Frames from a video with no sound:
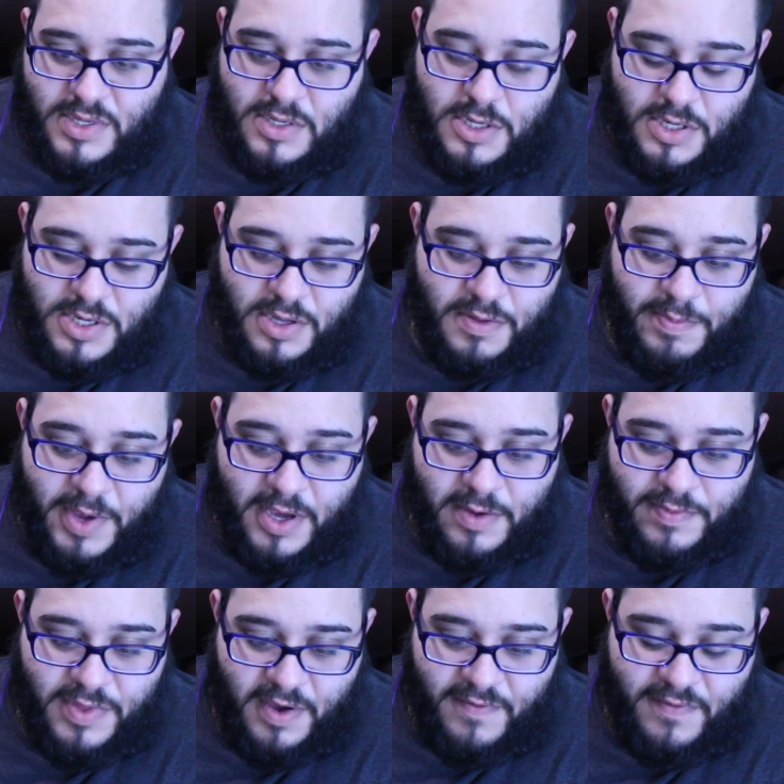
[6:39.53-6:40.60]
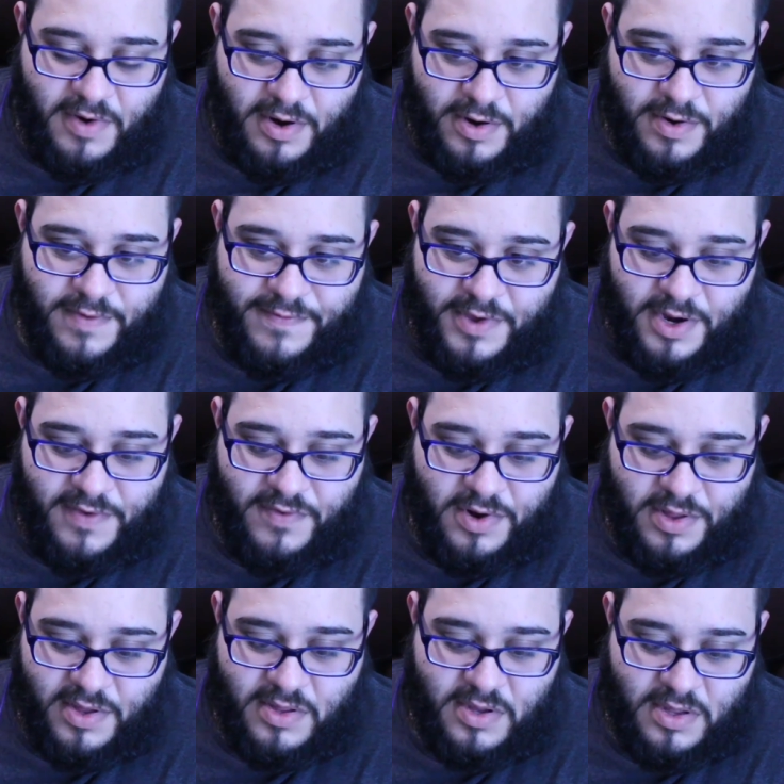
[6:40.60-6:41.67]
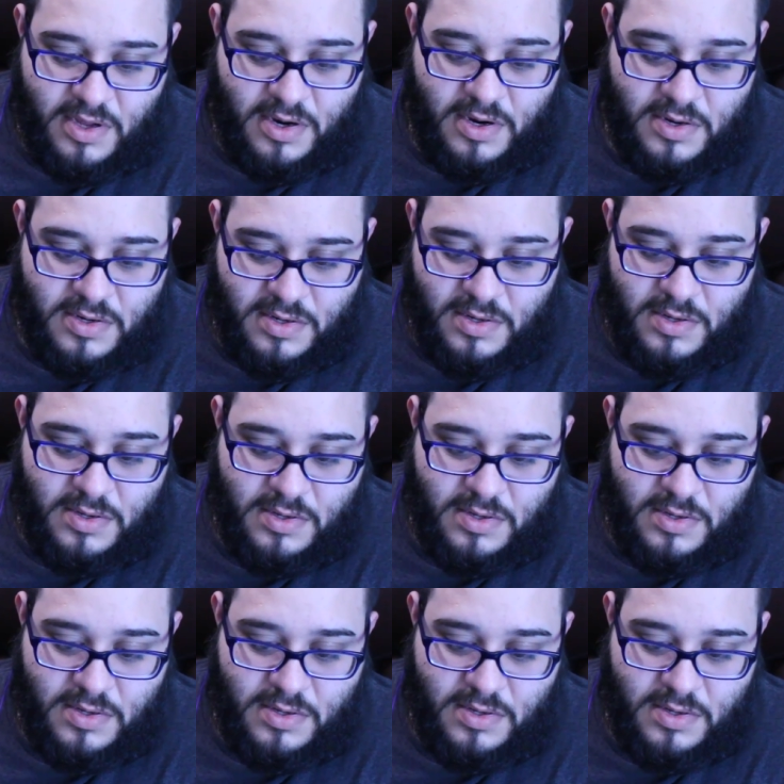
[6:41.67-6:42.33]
to just make them divert if you didn't even know that they're there.